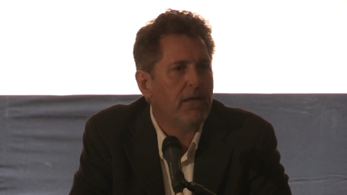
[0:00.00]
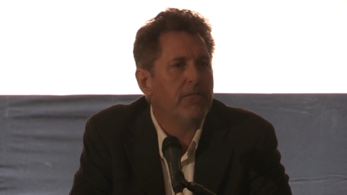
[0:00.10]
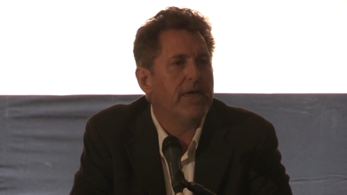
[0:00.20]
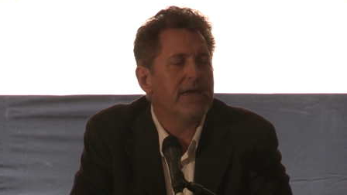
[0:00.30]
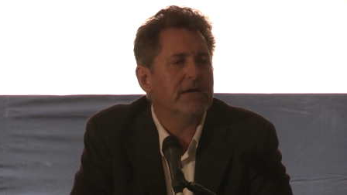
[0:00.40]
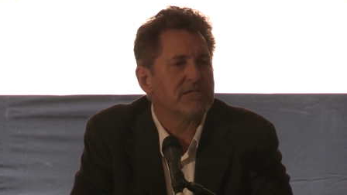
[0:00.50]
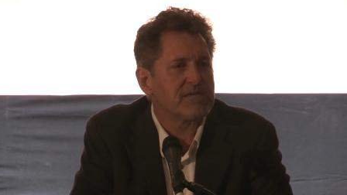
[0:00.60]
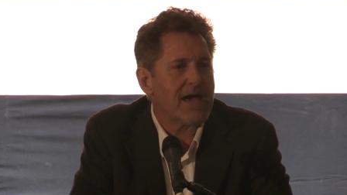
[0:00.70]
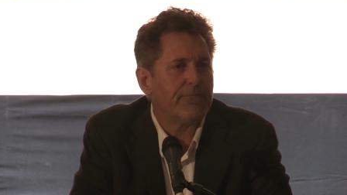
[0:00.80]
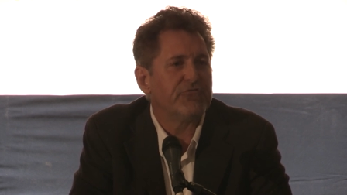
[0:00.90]
They
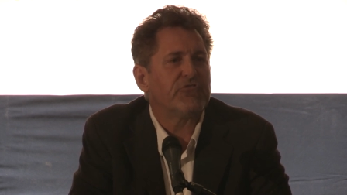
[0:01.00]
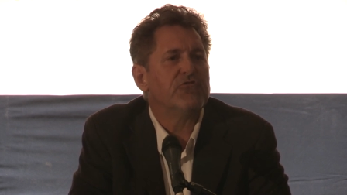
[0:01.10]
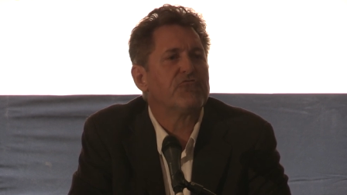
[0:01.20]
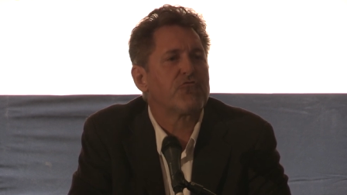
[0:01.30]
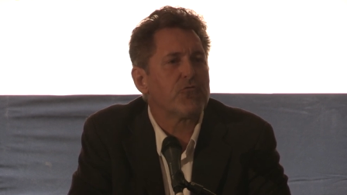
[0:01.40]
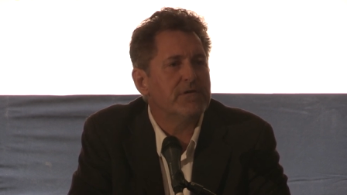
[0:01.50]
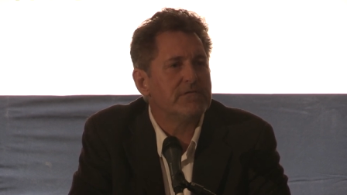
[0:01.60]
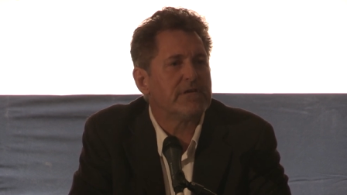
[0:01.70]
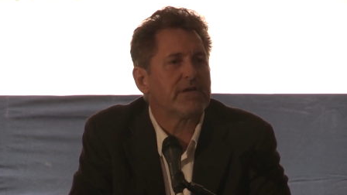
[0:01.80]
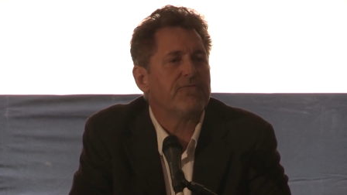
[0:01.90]
establish
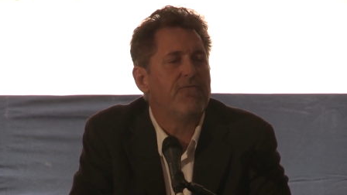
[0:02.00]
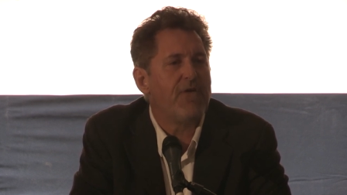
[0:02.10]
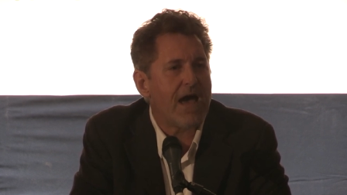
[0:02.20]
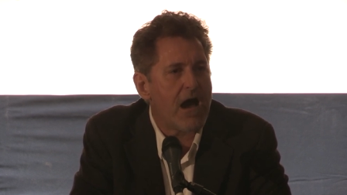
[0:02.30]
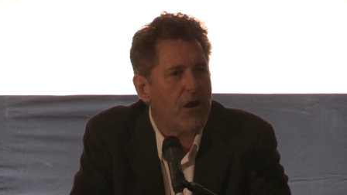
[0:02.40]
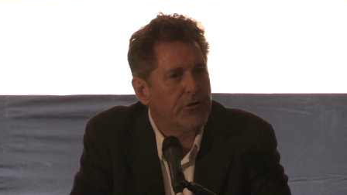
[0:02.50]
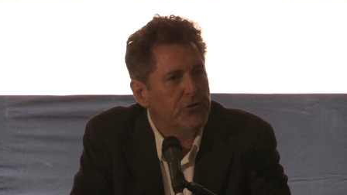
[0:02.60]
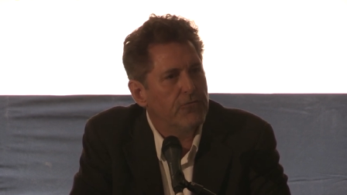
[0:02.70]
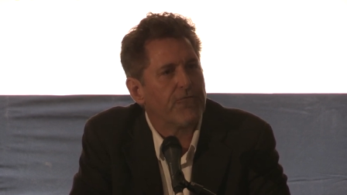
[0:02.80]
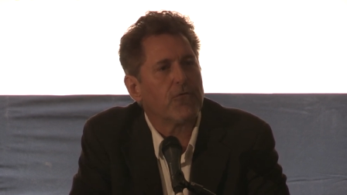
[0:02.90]
intrinsic
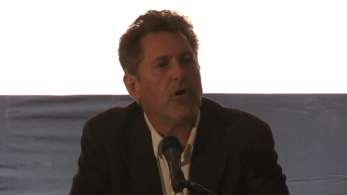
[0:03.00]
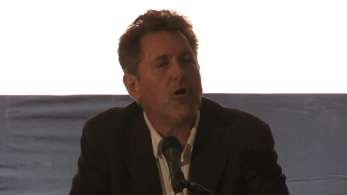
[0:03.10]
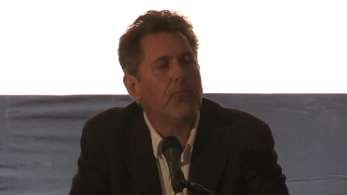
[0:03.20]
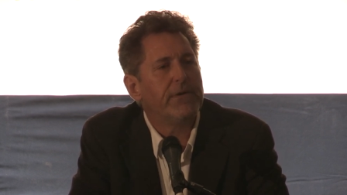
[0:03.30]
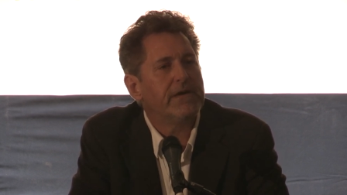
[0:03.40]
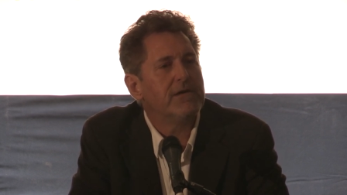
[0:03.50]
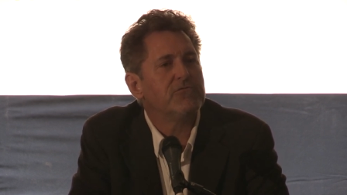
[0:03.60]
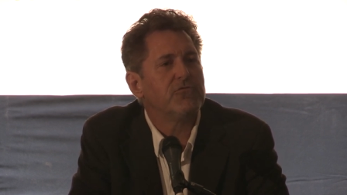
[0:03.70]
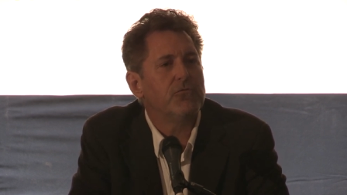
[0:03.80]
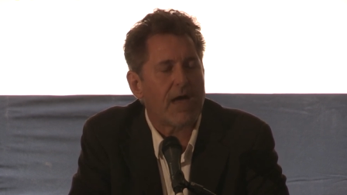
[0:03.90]
value for all
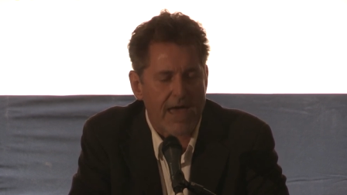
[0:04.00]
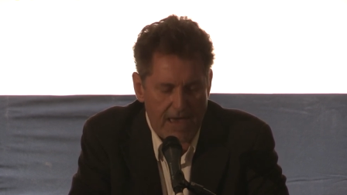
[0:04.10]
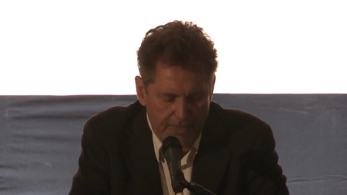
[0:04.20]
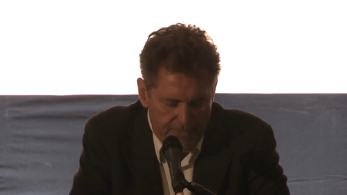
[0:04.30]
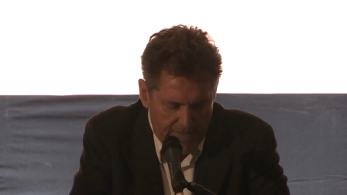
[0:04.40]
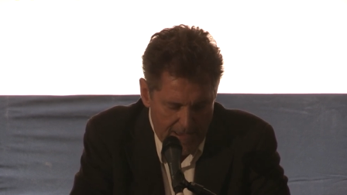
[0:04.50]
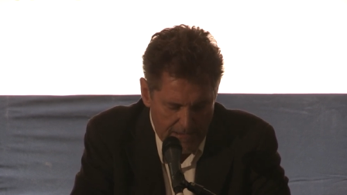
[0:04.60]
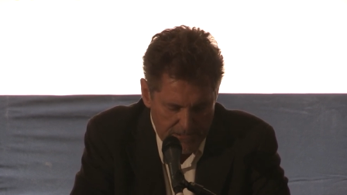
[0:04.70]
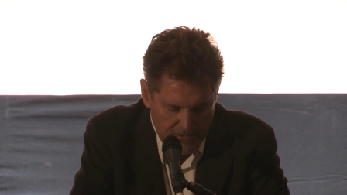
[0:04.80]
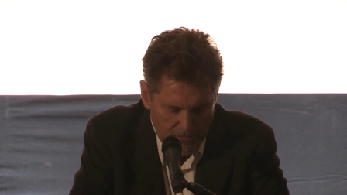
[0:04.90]
beings who have
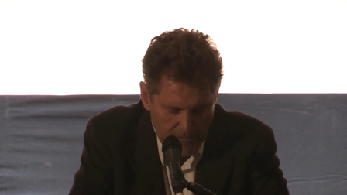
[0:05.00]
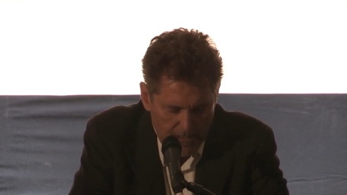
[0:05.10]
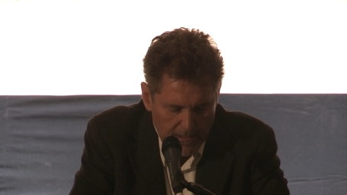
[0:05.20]
value.